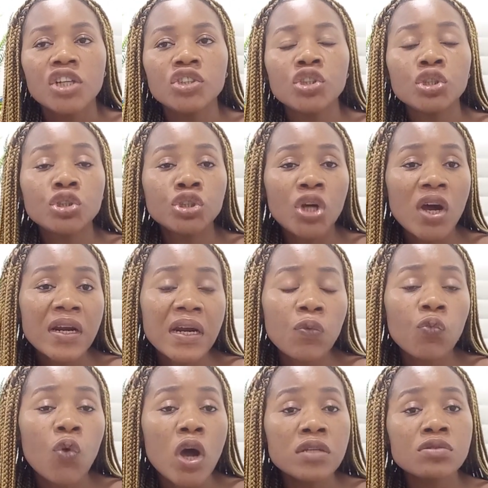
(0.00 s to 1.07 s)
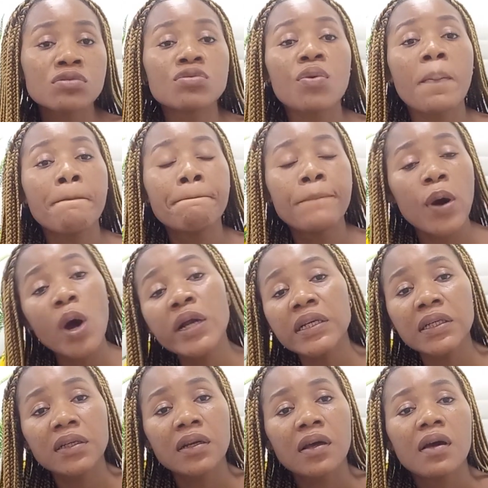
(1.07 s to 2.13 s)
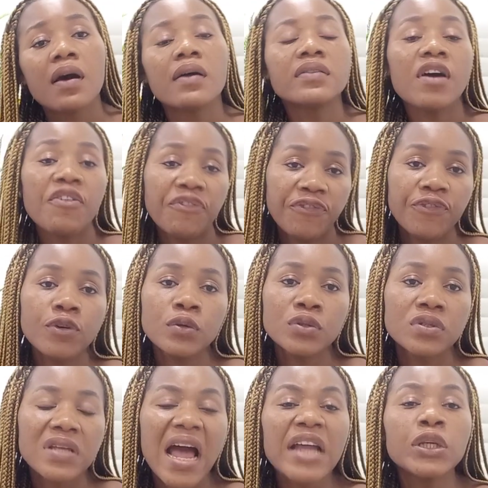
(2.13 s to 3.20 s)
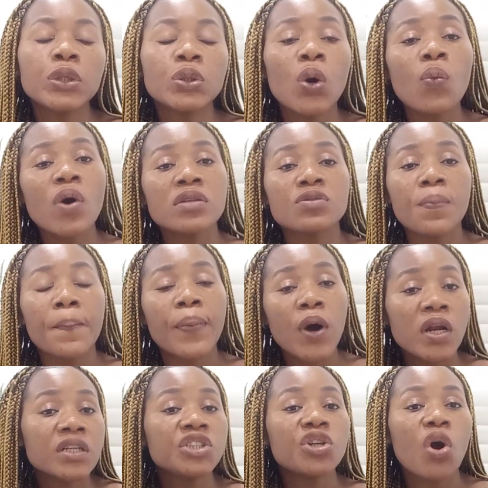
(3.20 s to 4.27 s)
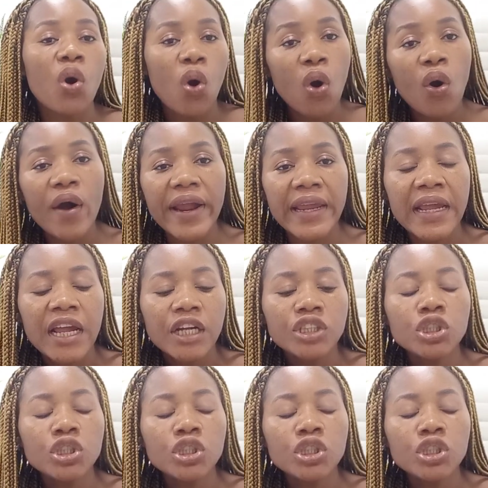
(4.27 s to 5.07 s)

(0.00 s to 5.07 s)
You don't want to burn the fruits. You don't want to burn your oil.